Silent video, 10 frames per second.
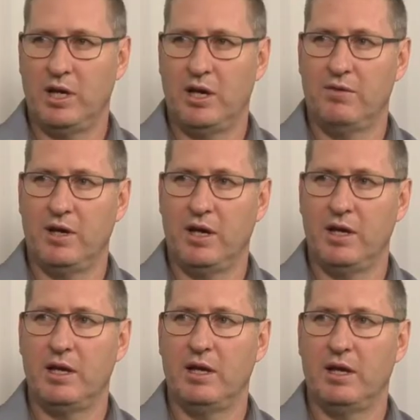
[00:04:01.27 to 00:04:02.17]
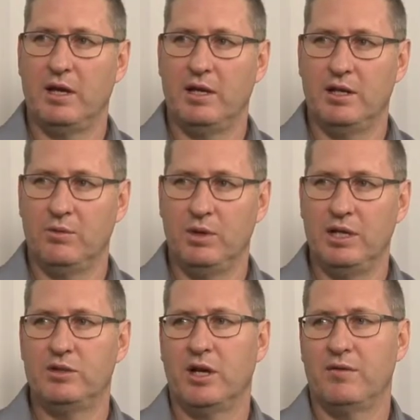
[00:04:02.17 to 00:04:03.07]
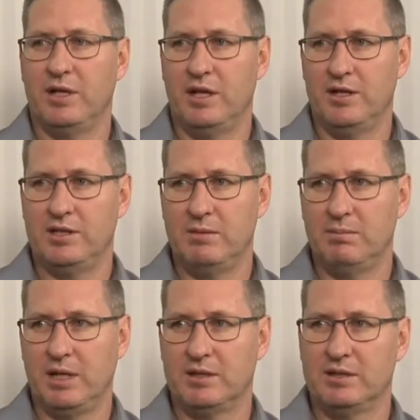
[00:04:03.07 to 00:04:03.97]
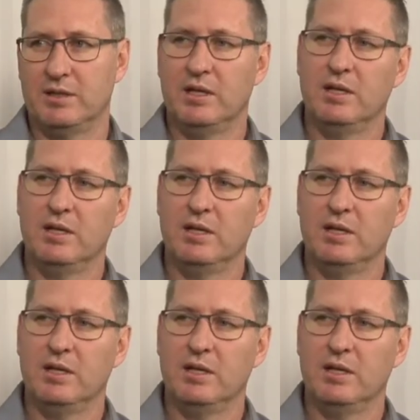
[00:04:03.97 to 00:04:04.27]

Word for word: we have a, we need to have an energy mix